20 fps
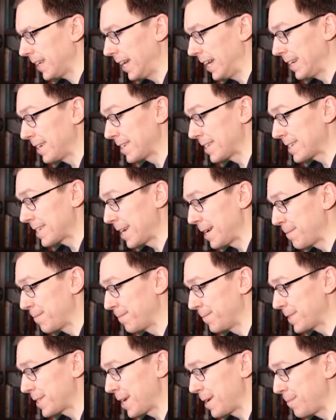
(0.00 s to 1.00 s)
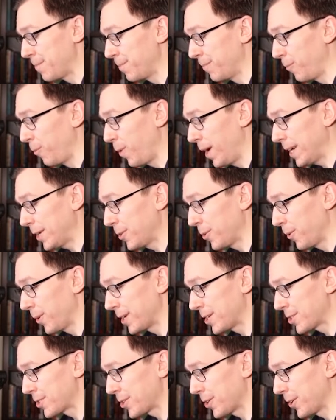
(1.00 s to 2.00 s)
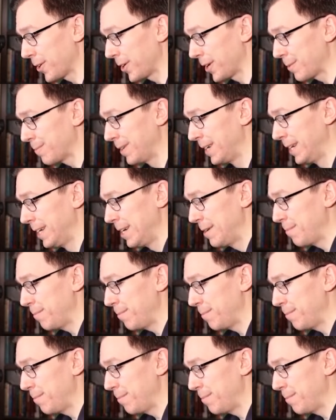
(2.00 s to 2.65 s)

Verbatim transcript: uh, some some white noise term,